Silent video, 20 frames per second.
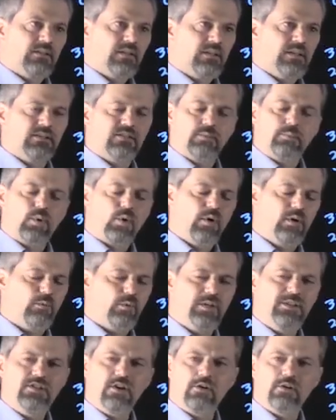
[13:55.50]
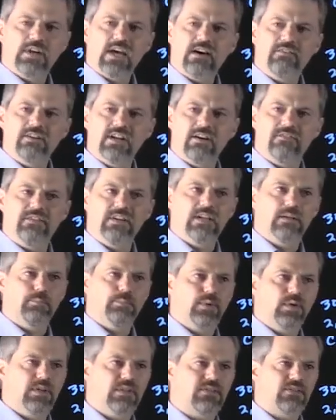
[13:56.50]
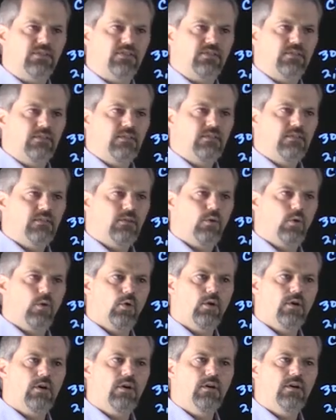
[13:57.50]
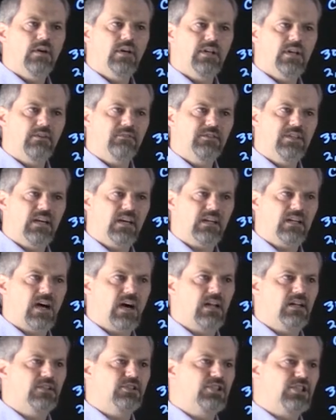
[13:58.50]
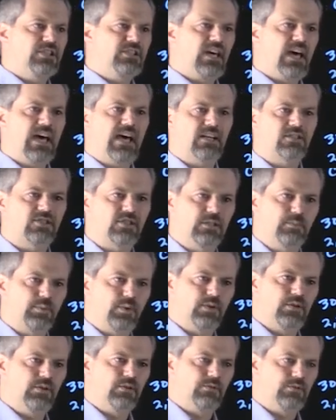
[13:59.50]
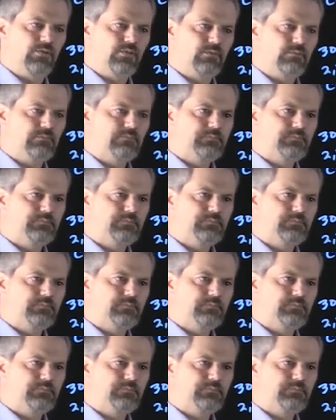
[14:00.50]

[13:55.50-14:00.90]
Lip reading: It's a point we don't have enough inputs or enough technology to actually produce.